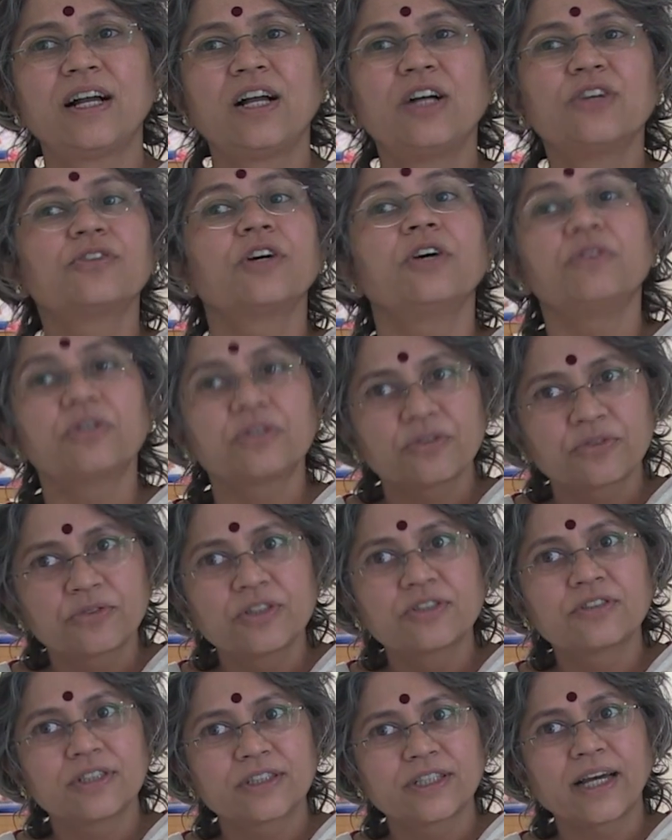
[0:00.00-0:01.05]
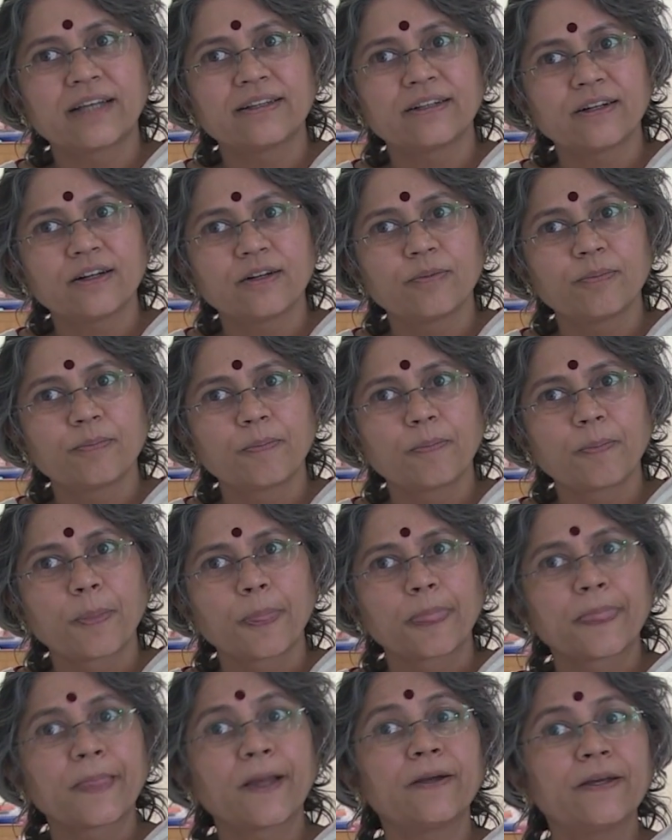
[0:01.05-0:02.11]
So I want to switch the channel.
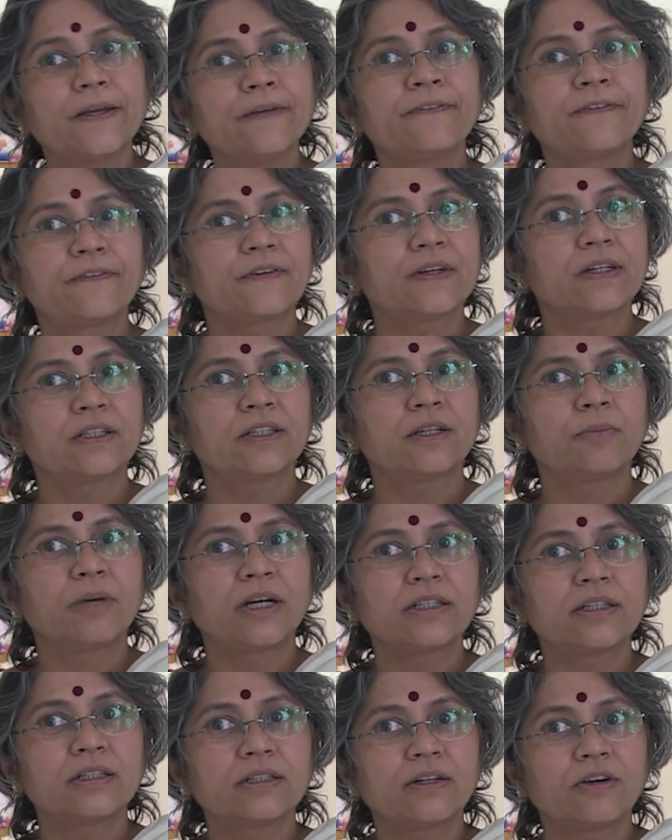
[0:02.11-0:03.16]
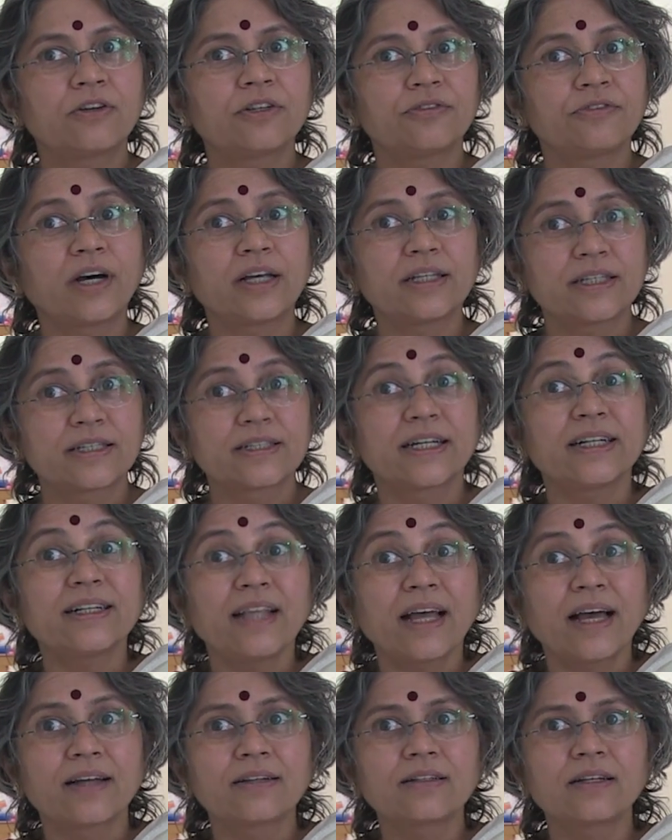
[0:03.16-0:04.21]
Now if the mother or the father said
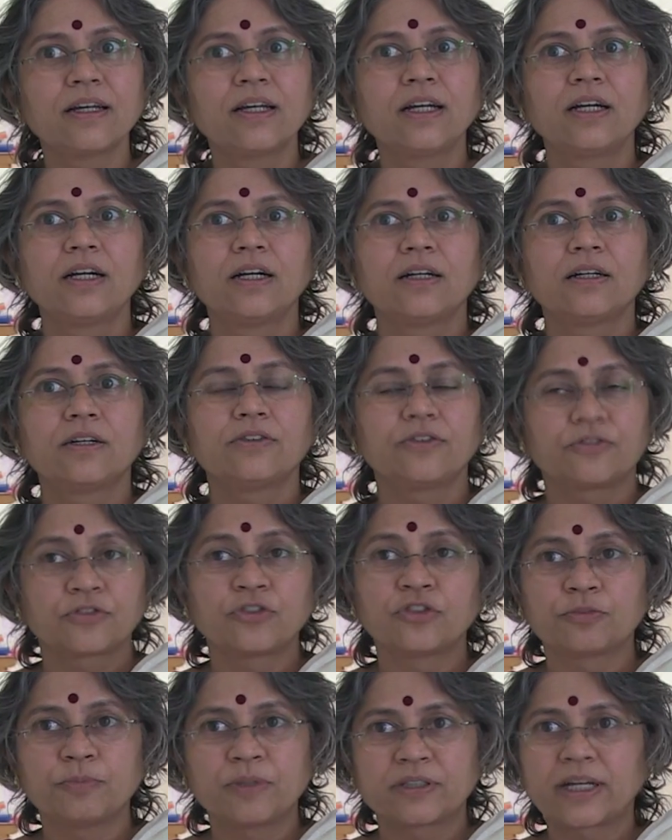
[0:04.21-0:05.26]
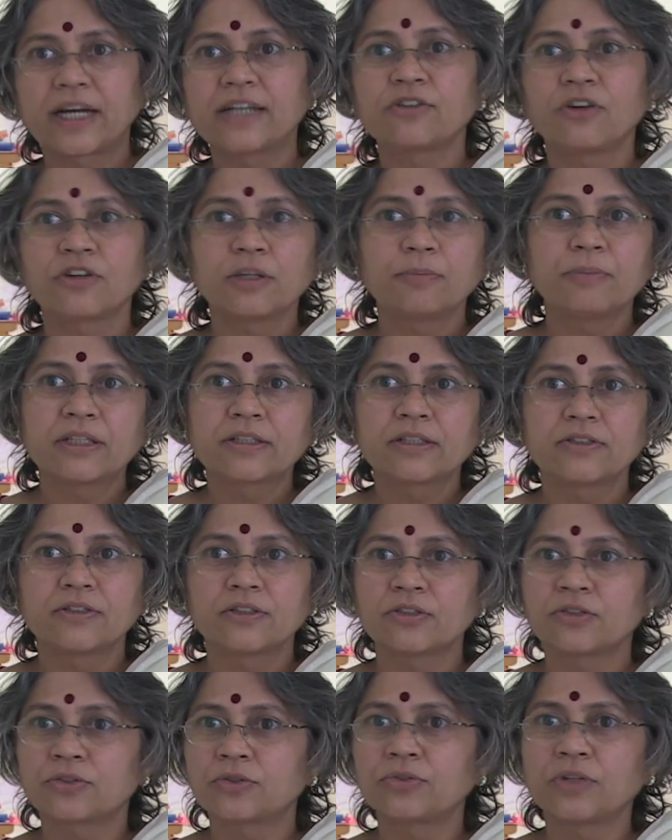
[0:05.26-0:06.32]
that, of course, besides all the
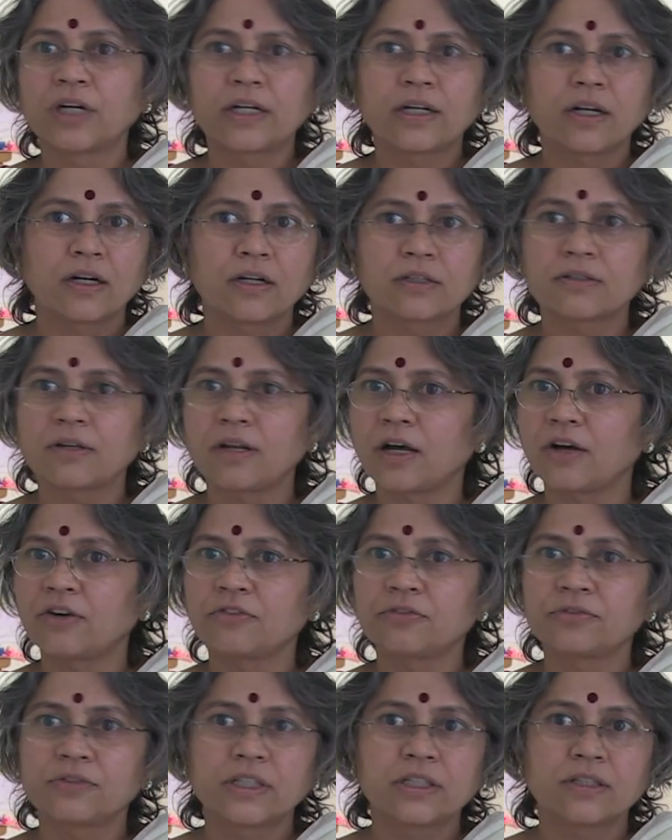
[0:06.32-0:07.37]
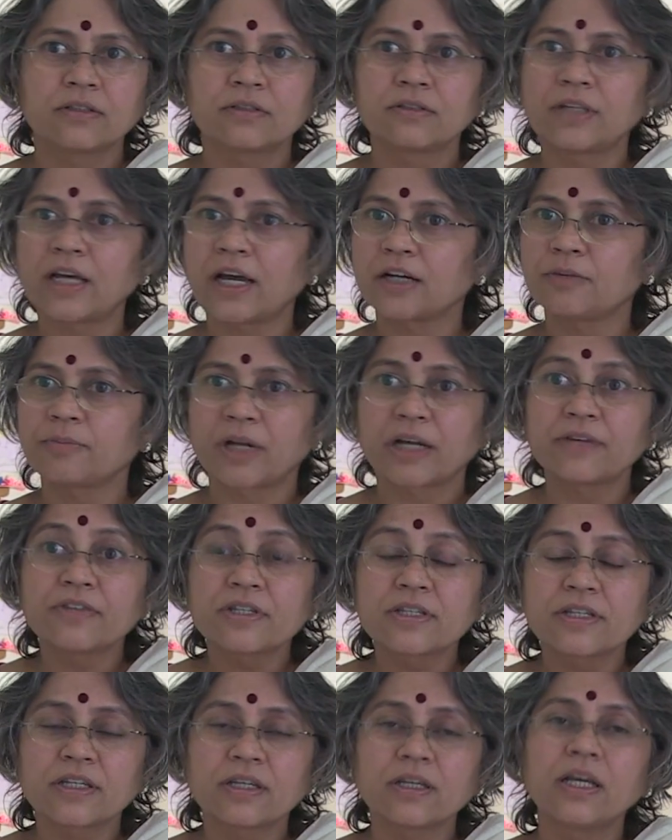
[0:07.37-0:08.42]
messages, 2 adults, love, this, that,
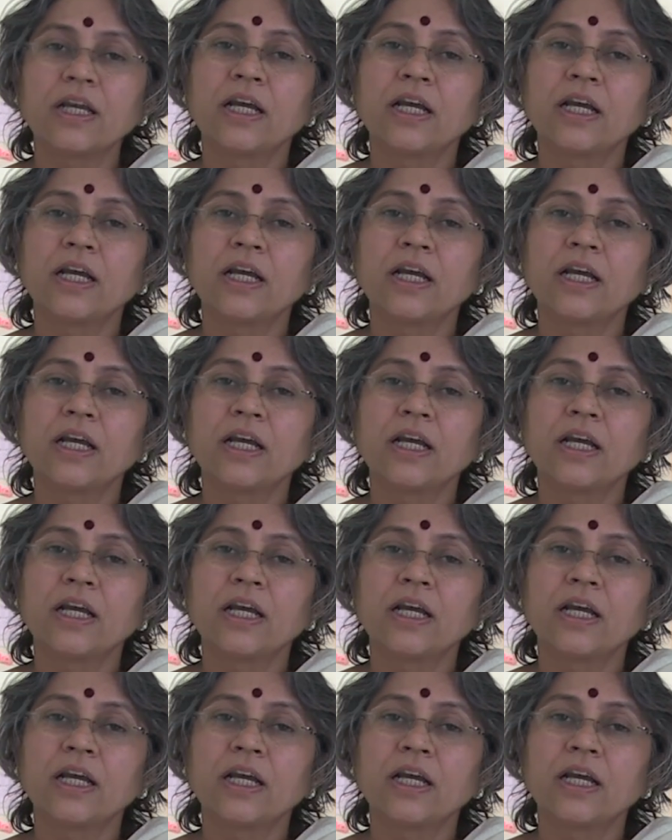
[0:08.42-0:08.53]
privacy,